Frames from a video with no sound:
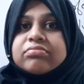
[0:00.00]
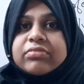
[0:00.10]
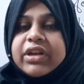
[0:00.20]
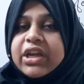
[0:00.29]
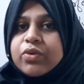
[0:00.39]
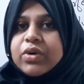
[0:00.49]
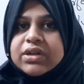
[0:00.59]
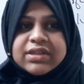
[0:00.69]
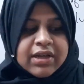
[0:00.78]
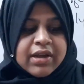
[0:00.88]
Greek
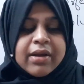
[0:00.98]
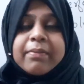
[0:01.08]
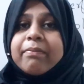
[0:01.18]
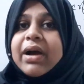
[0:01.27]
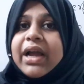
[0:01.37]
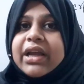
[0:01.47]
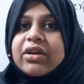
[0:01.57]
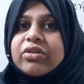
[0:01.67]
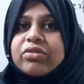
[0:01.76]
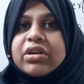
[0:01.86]
words.
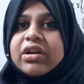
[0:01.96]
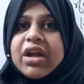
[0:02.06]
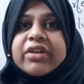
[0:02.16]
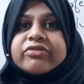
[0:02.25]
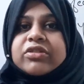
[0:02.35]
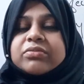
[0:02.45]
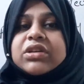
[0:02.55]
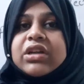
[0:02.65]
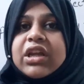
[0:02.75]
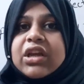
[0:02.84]
Micro derived from the
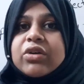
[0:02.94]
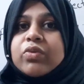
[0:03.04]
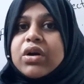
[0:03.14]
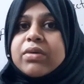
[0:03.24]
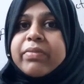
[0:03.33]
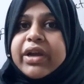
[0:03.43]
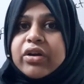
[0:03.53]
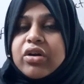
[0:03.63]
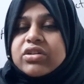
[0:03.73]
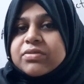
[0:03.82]
Greek word
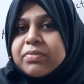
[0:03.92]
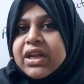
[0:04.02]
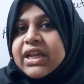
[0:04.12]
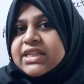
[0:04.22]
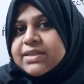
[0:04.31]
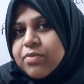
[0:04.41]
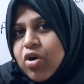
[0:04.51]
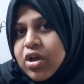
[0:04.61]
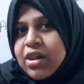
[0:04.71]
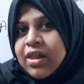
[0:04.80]
mikros, meaning
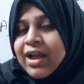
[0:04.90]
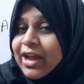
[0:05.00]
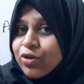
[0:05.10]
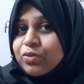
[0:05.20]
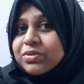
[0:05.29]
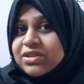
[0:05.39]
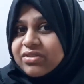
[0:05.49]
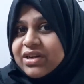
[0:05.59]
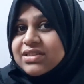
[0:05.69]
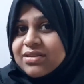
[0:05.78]
small. I hope this
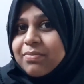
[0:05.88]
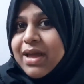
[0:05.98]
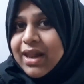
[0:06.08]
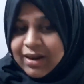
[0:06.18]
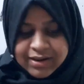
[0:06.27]
rings the bell.